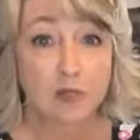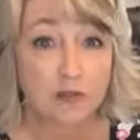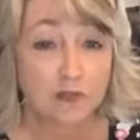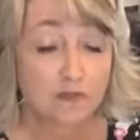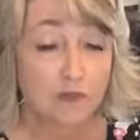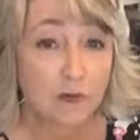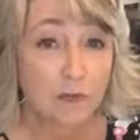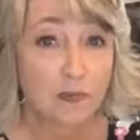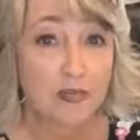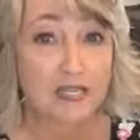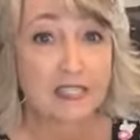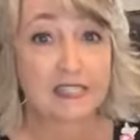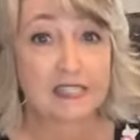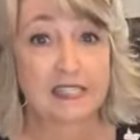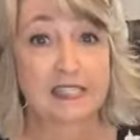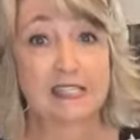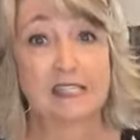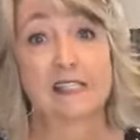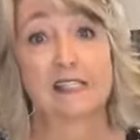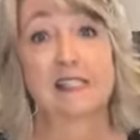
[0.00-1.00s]
beautiful
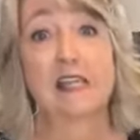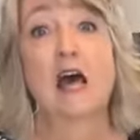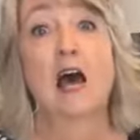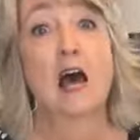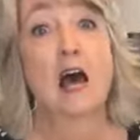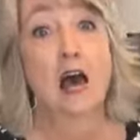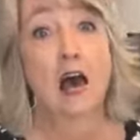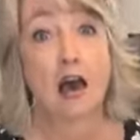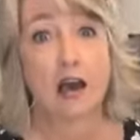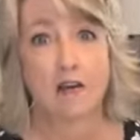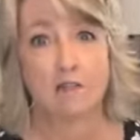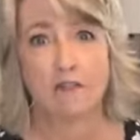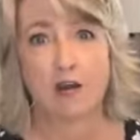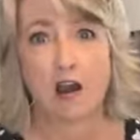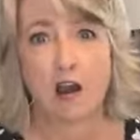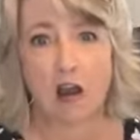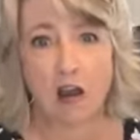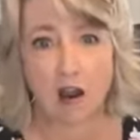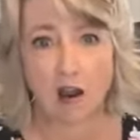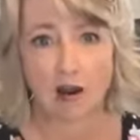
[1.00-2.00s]
pieces of
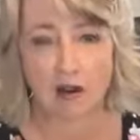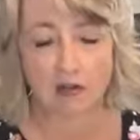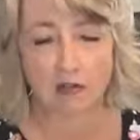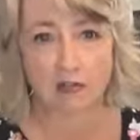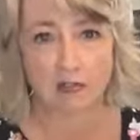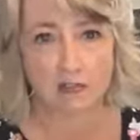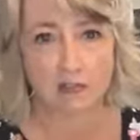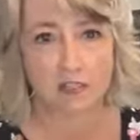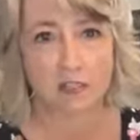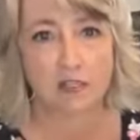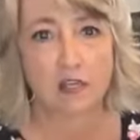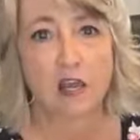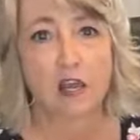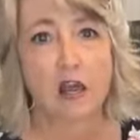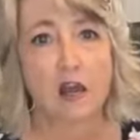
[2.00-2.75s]
art